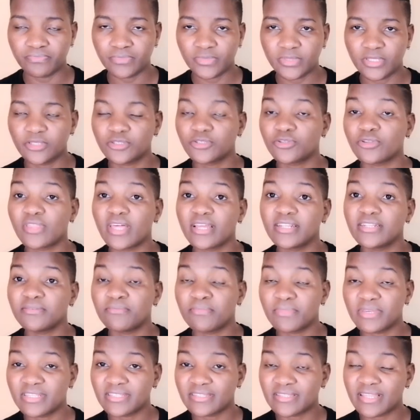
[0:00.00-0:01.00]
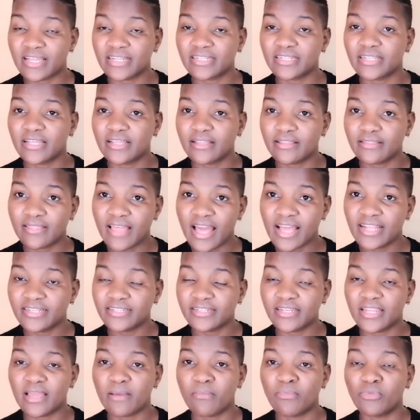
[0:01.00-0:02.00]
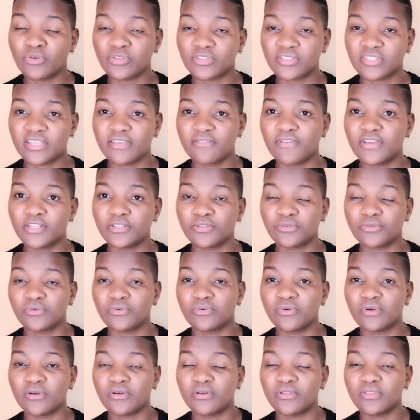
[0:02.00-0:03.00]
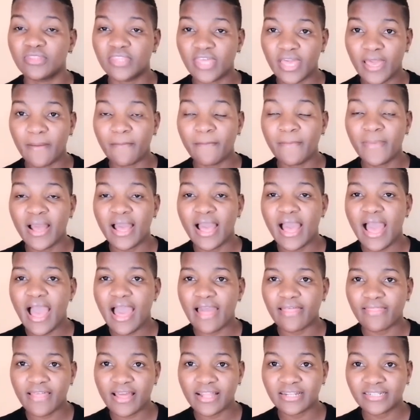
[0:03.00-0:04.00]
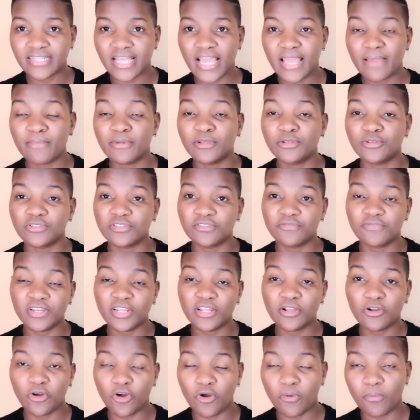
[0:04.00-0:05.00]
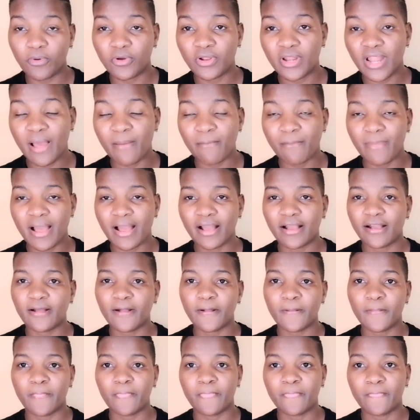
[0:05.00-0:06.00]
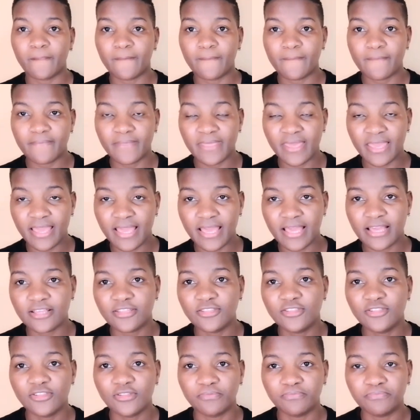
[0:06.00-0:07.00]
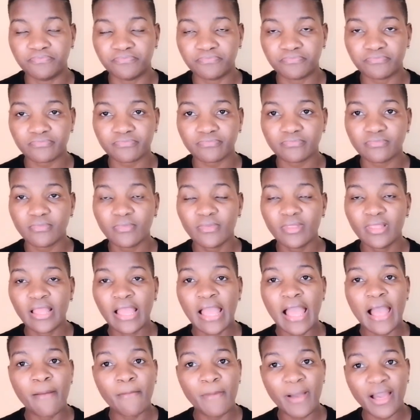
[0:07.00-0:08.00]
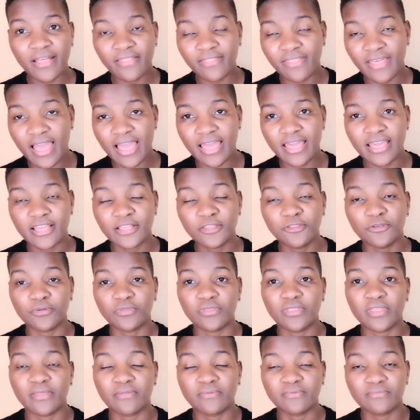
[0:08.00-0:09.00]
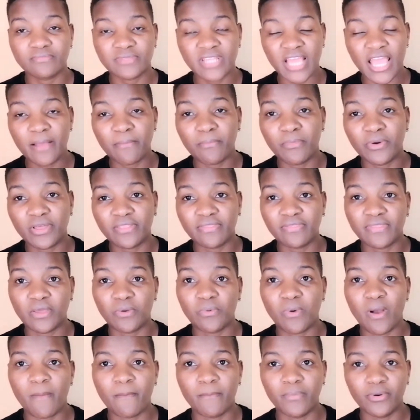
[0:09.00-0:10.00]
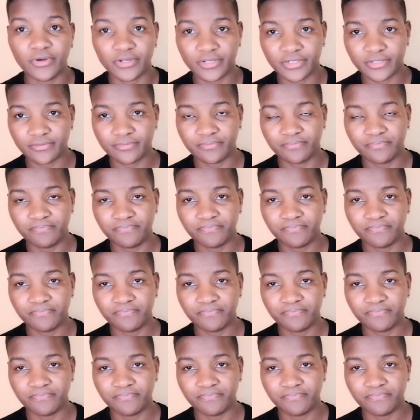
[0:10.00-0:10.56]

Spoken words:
So that means that that name was given to them at that time. It was very common among their age or the time when they were born.